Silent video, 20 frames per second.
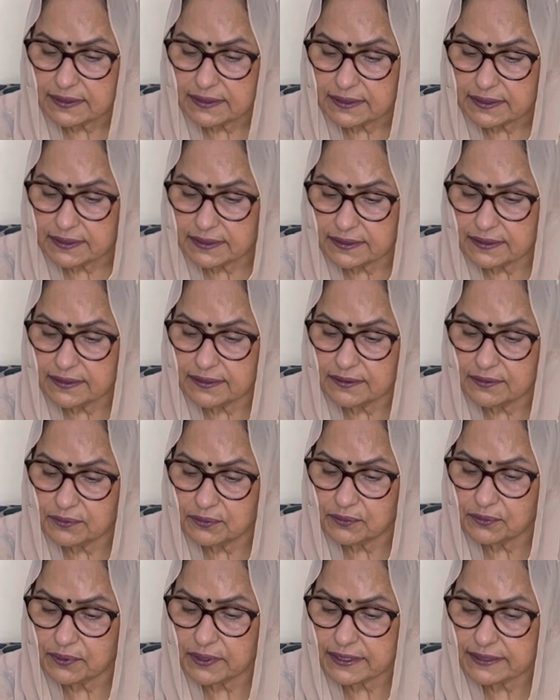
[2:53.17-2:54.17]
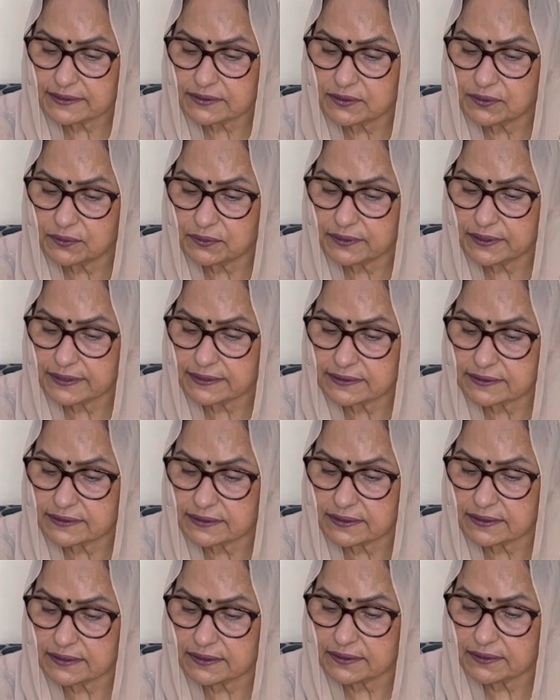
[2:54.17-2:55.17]
He who has good
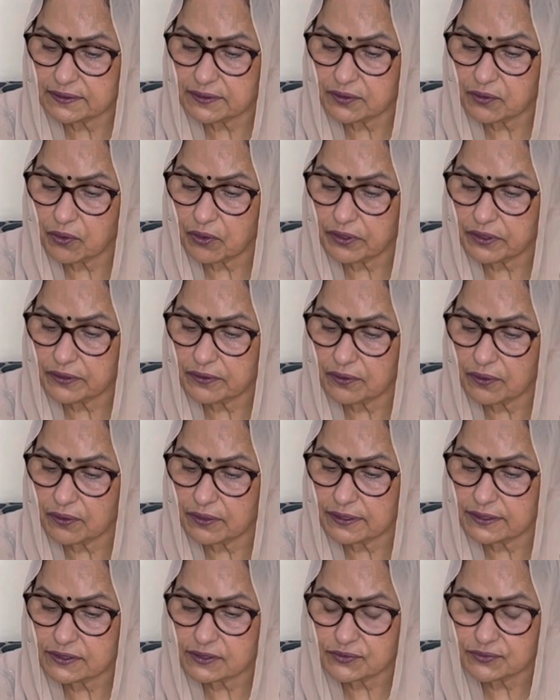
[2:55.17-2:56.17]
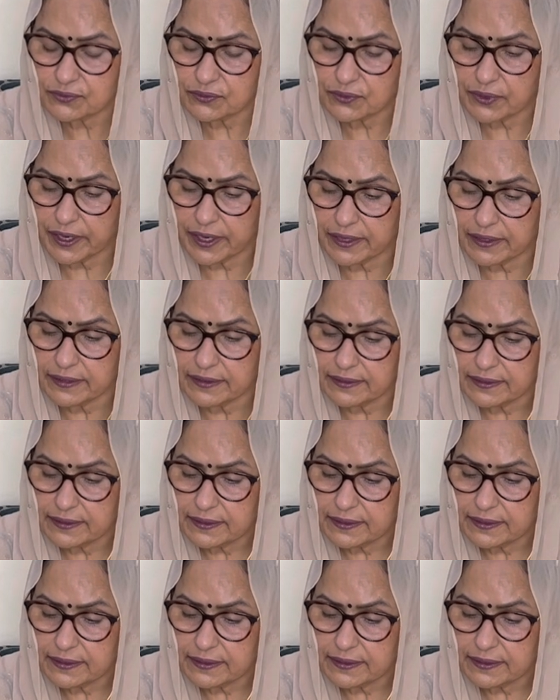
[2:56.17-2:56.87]
destiny recorded on his forehead,